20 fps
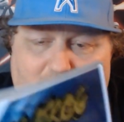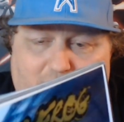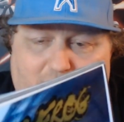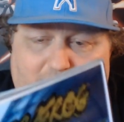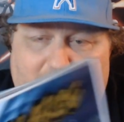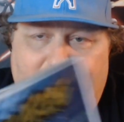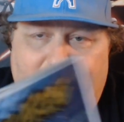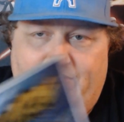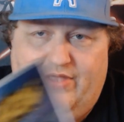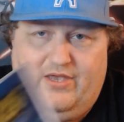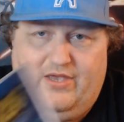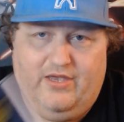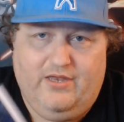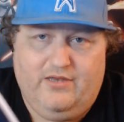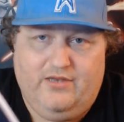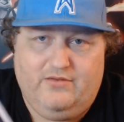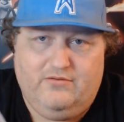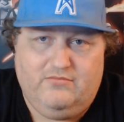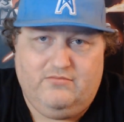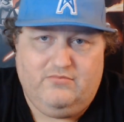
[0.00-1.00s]
And
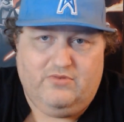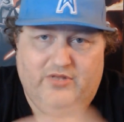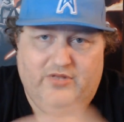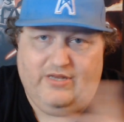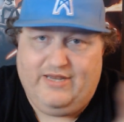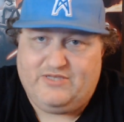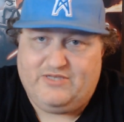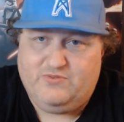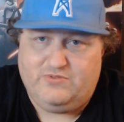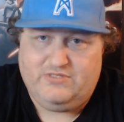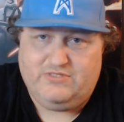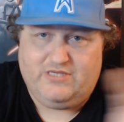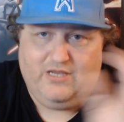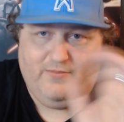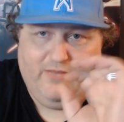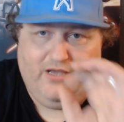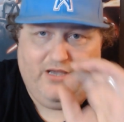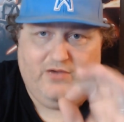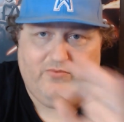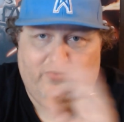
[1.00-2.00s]
then the next ones that
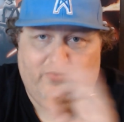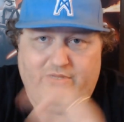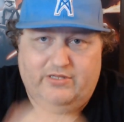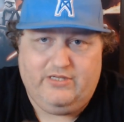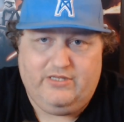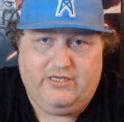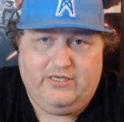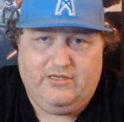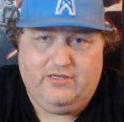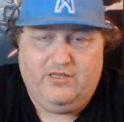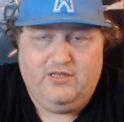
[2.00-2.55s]
come out really,